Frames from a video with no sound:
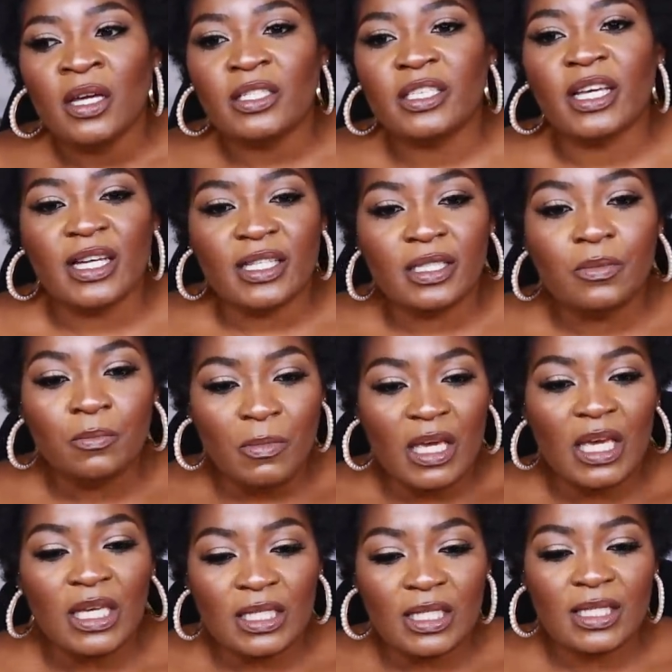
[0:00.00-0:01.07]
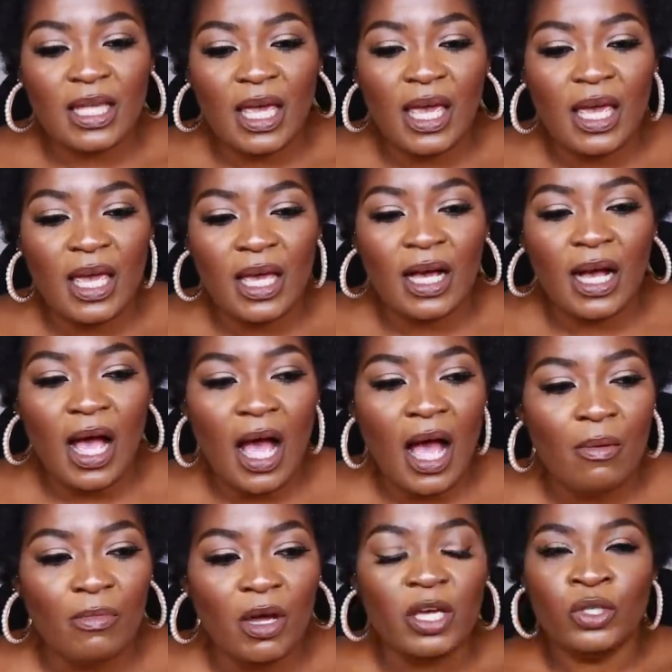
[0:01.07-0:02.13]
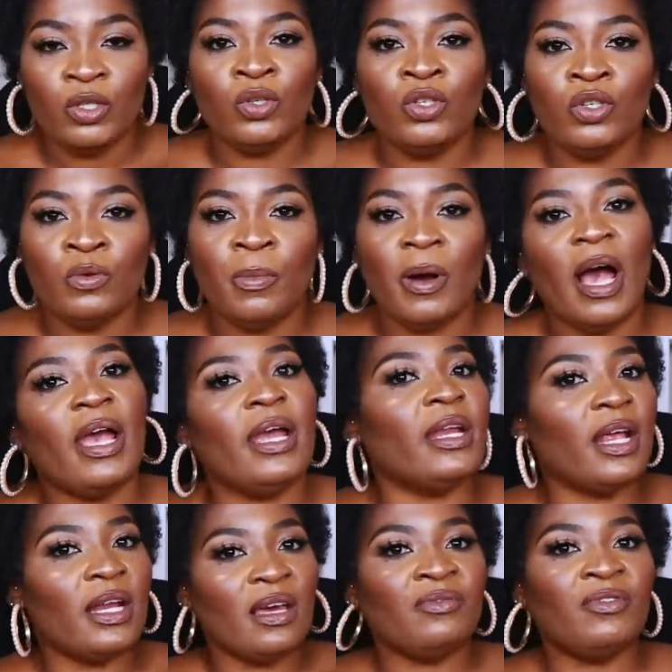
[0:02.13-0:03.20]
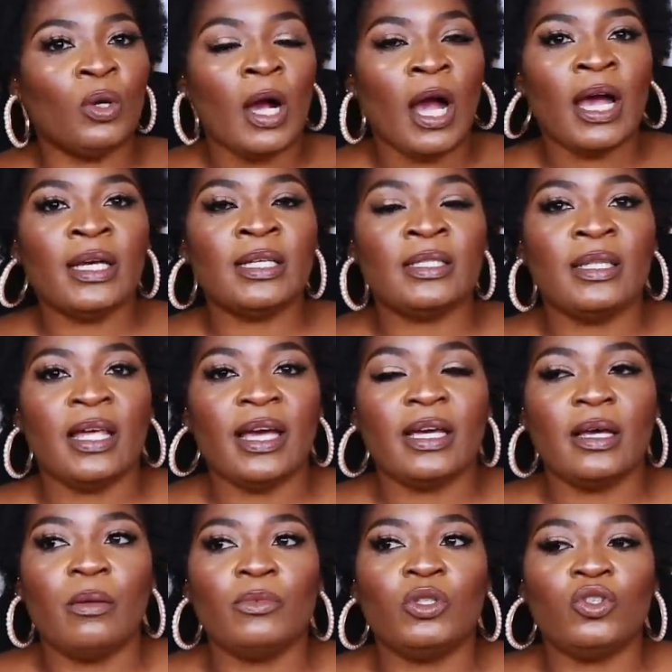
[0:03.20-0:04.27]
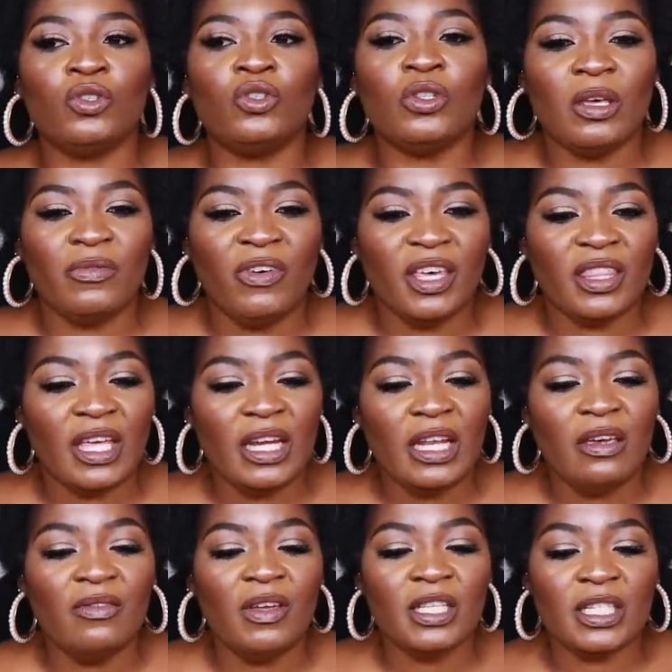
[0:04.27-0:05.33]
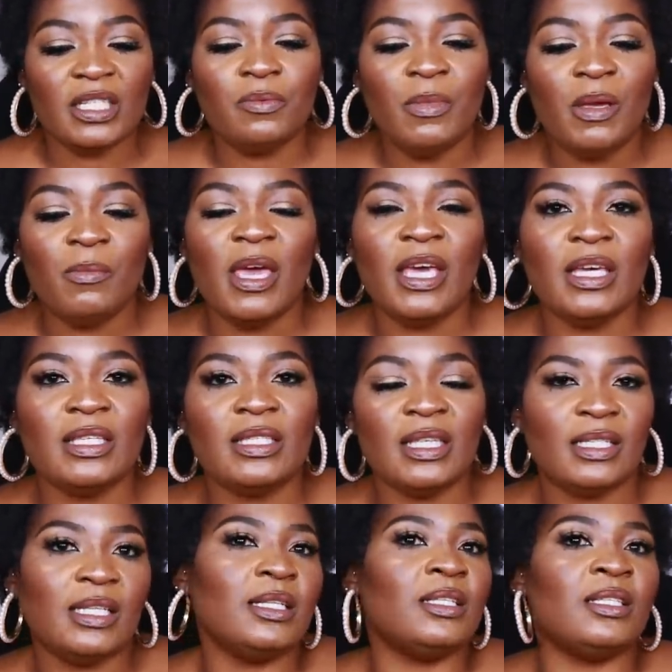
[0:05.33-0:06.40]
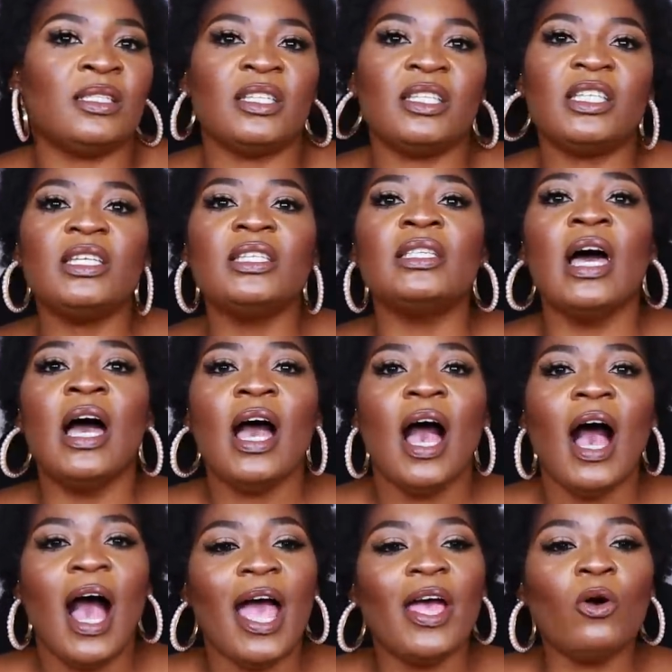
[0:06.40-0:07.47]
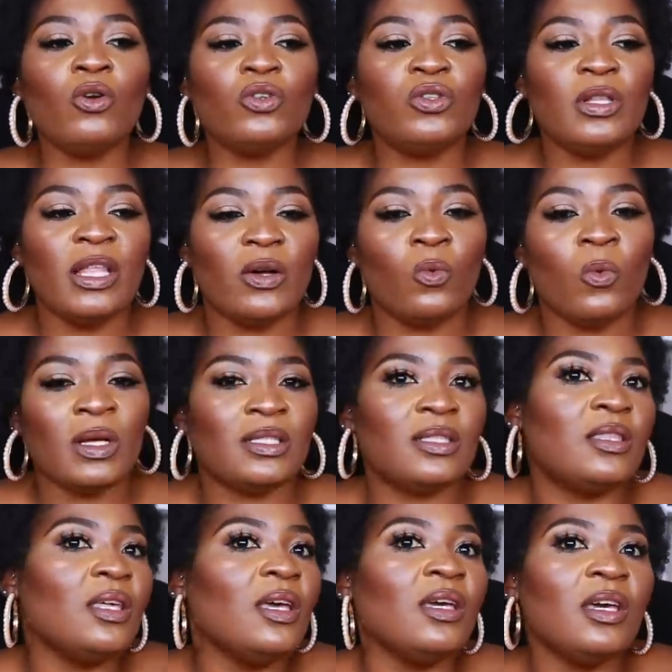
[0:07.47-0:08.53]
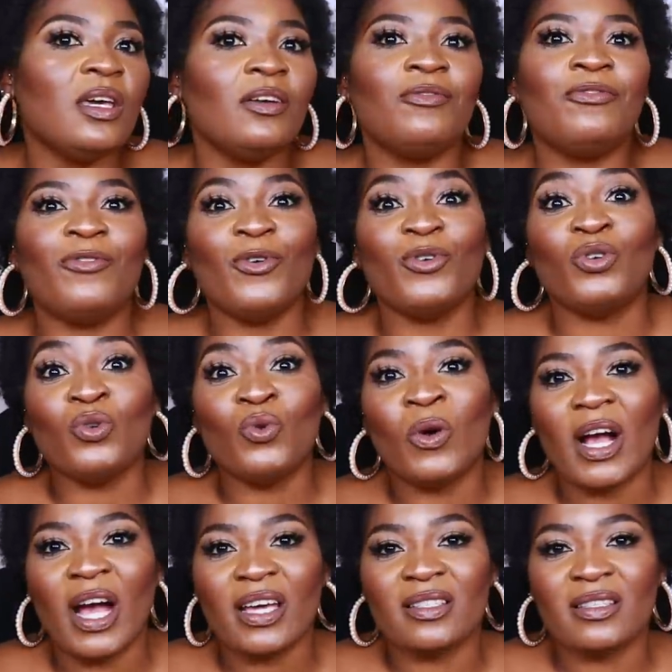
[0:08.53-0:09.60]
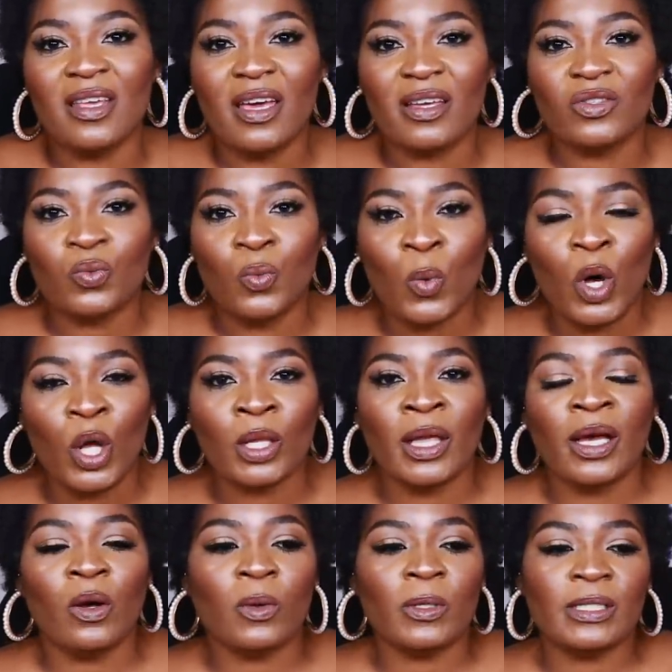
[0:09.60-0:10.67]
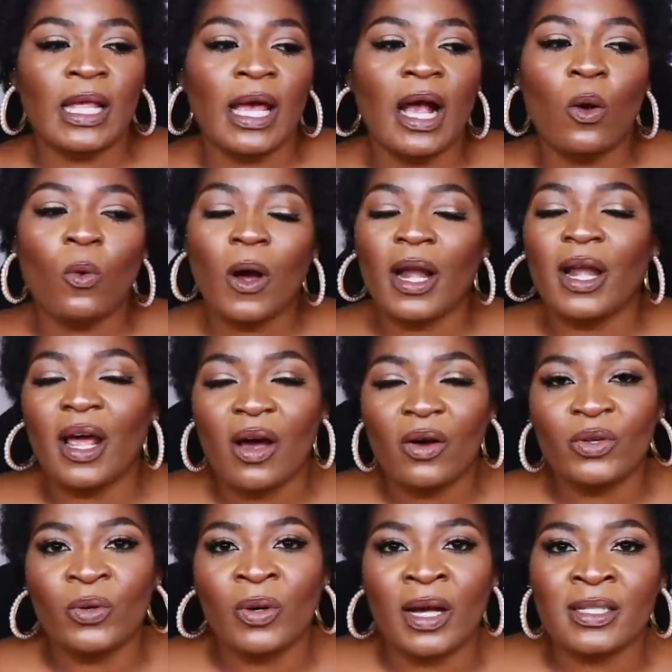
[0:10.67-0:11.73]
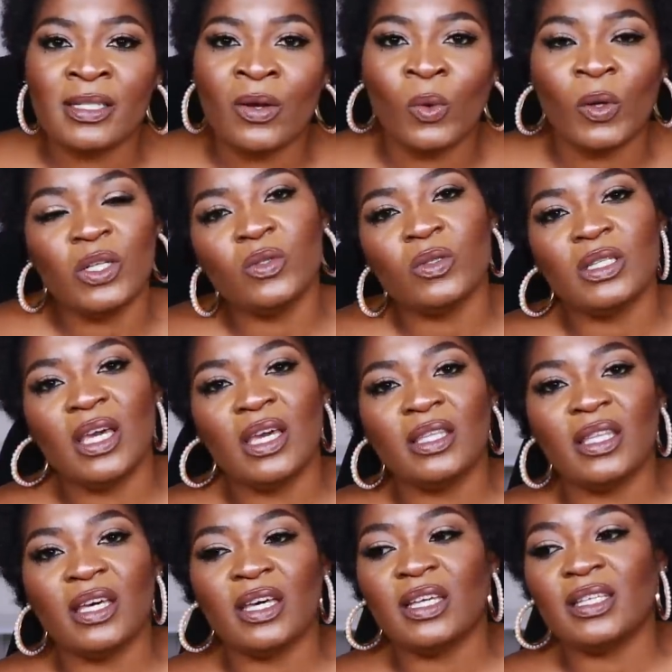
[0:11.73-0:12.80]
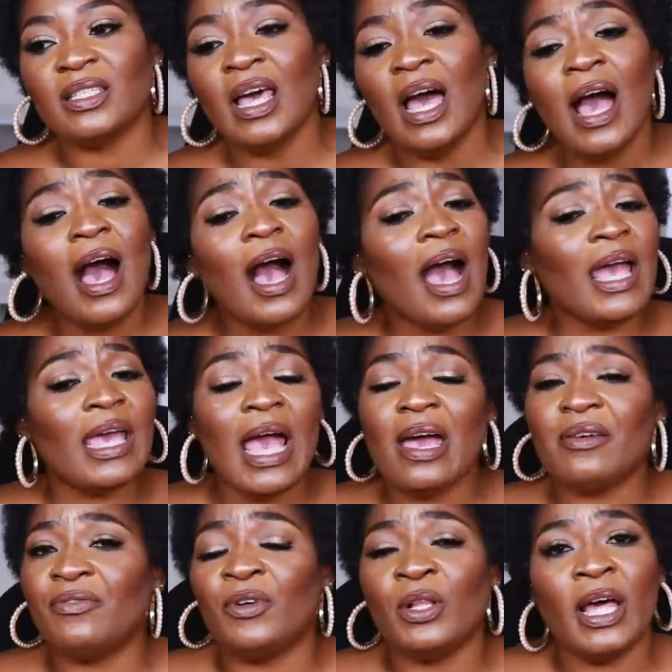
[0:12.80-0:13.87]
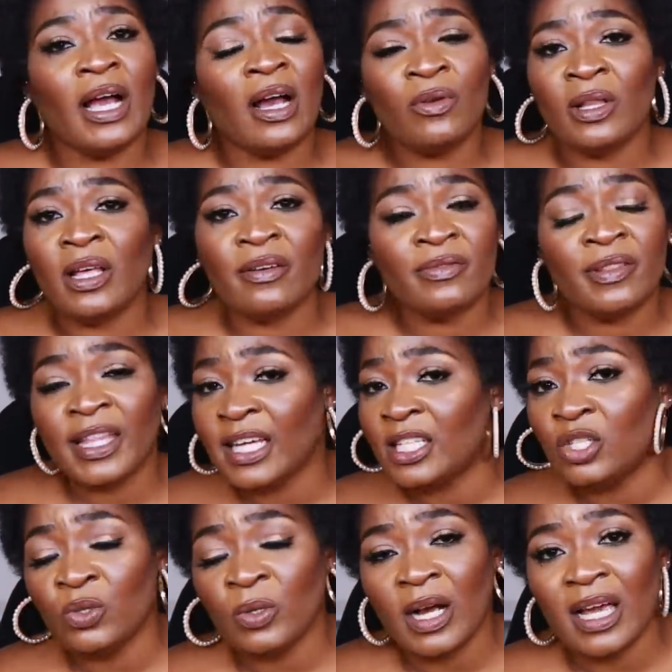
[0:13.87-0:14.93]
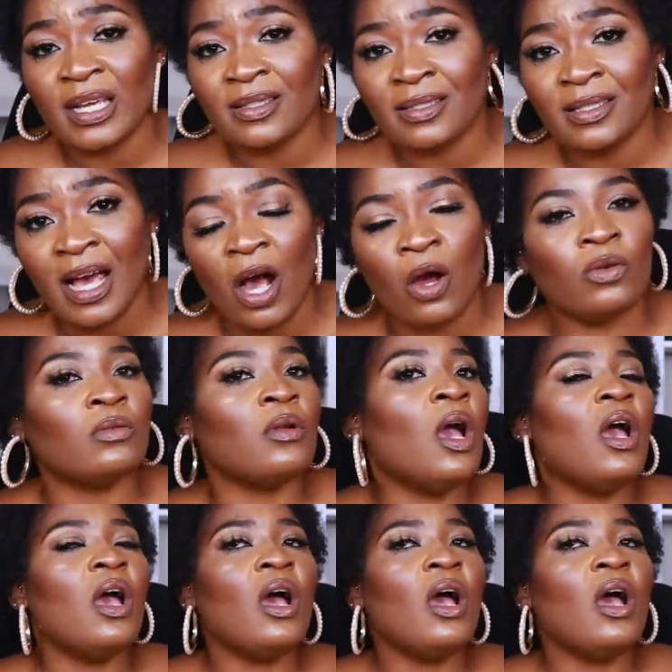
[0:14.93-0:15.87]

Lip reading: just me saying I'm a YouTuber and I love you guys. Like, due to the fact that even just me making certain decisions, I also like was thinking for you guys as well. Like, I was like, I wonder how you guys are going to take this. I feel like I will have let you guys down,